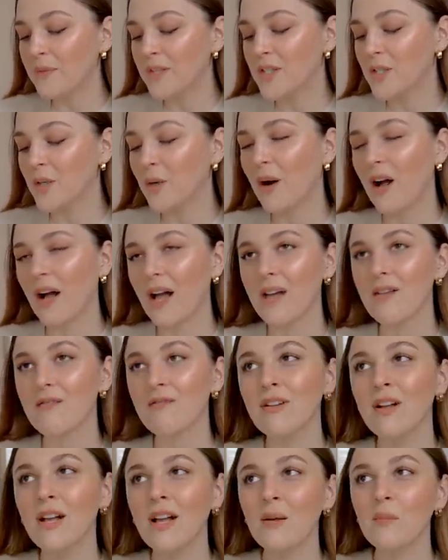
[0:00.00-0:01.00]
So
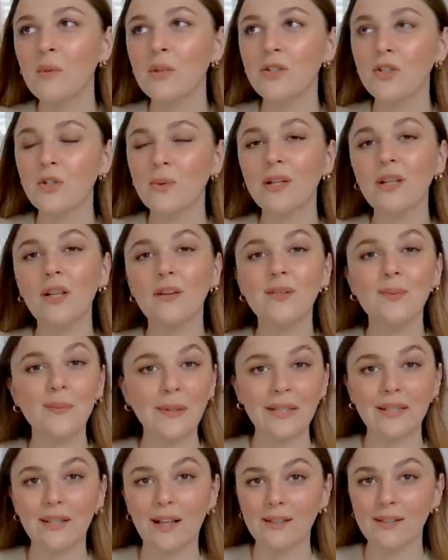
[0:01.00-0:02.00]
I've been doing a lot of
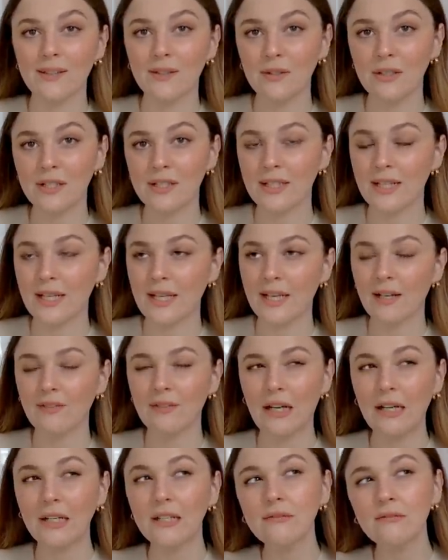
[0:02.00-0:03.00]
spin classes recently. I've
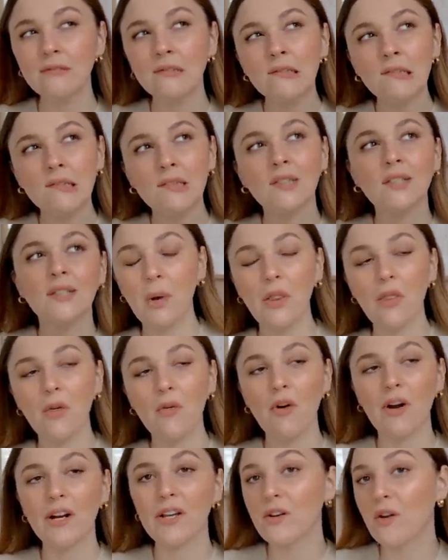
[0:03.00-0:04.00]
kind of put the
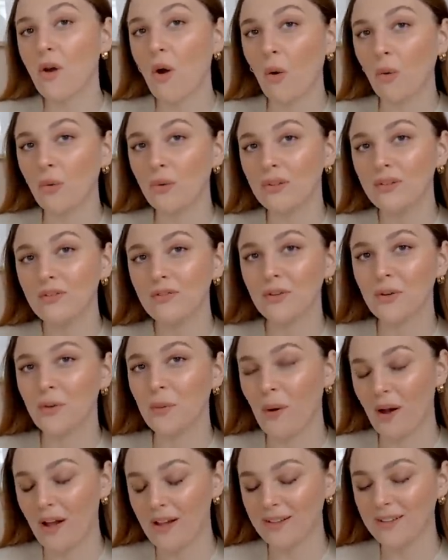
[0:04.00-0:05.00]
running on hold for a
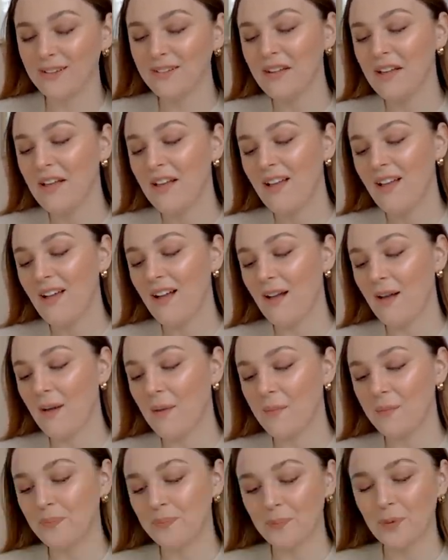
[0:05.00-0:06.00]
while,
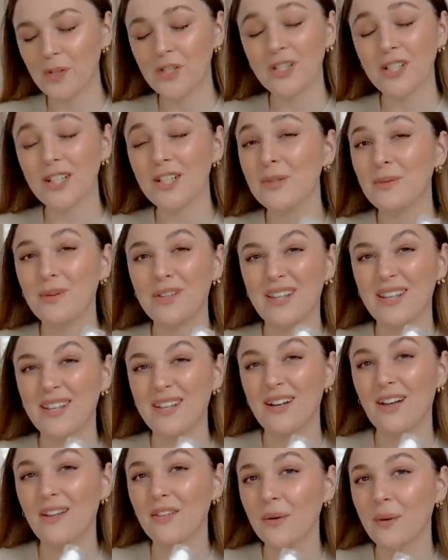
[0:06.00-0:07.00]
which is actually one of
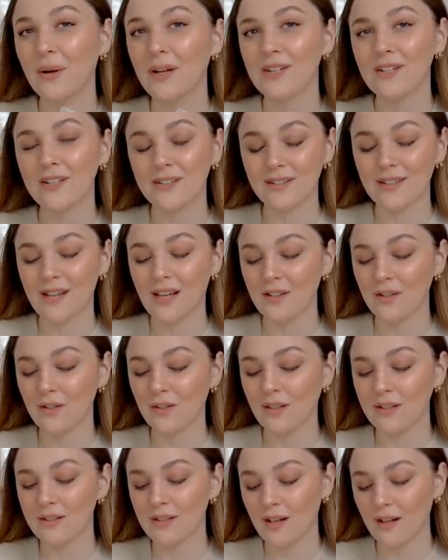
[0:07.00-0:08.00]
the other questions that you
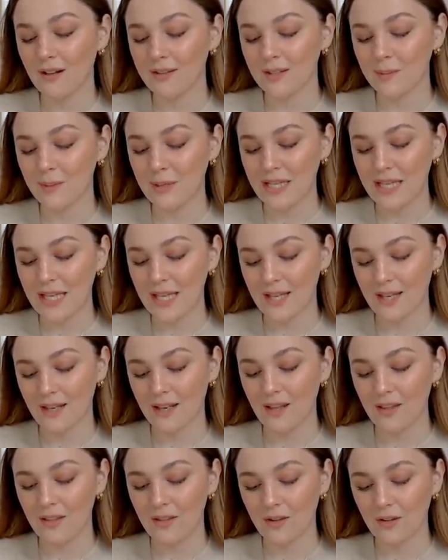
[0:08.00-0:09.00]
guys asked me
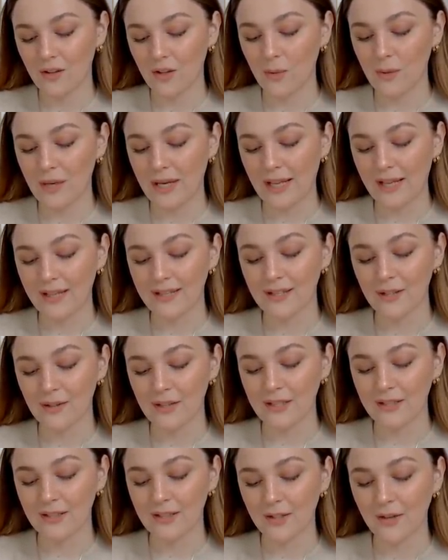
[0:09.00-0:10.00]
in the Q&A I did on
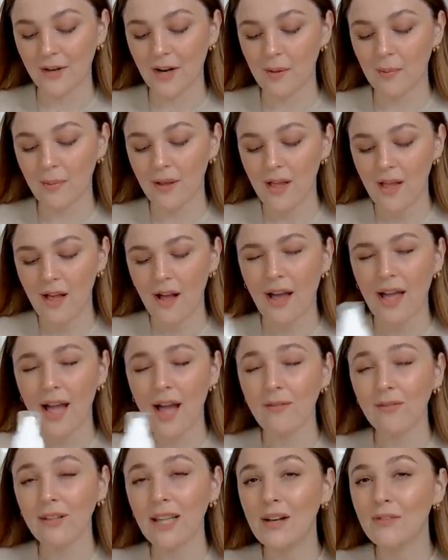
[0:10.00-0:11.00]
Instagram. I
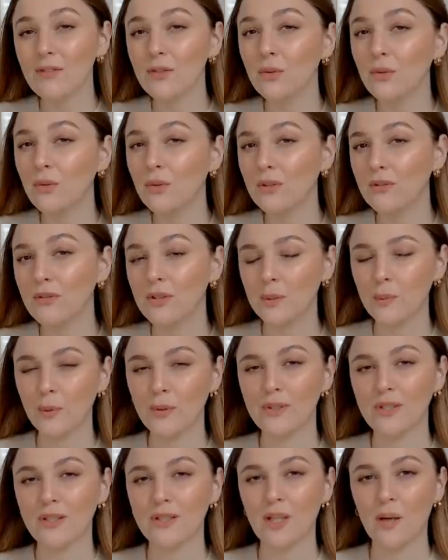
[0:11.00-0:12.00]
have left all the
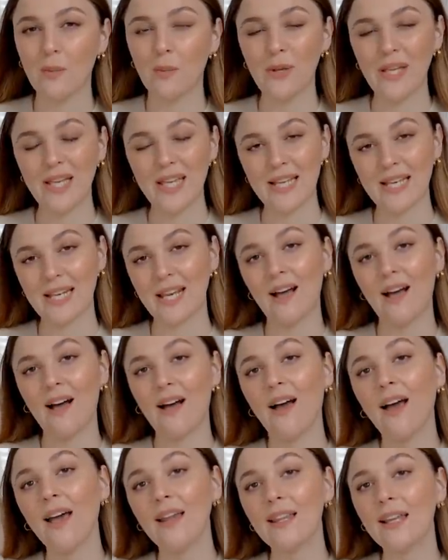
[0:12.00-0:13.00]
responses up in a
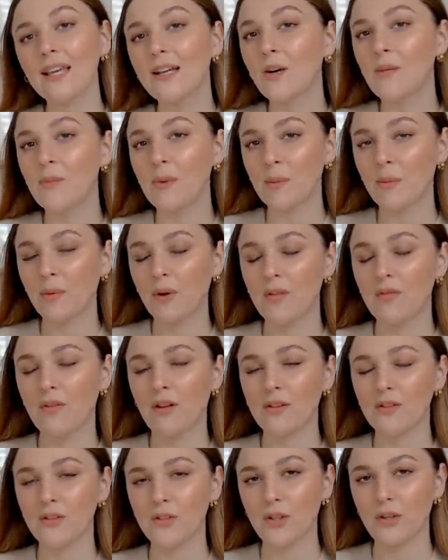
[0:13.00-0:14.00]
highlight on my
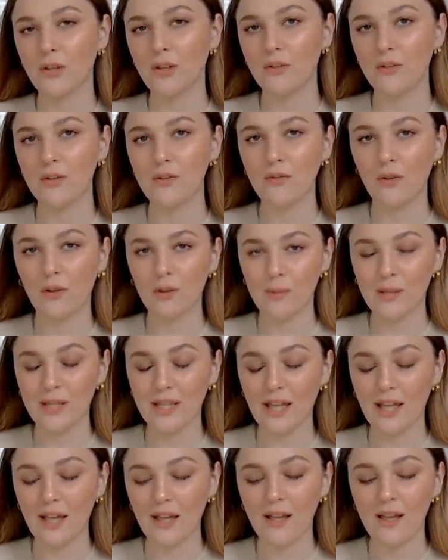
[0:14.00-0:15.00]
profile. So if you follow me
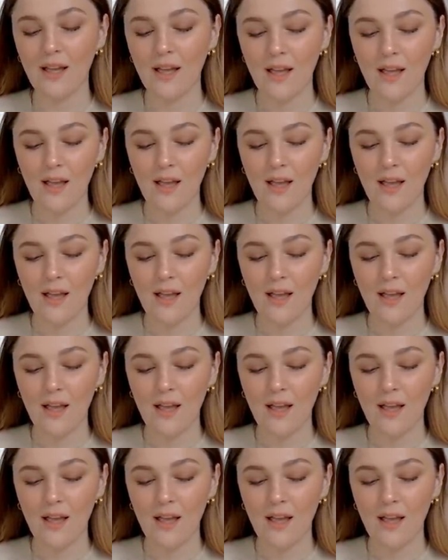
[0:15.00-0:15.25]
there,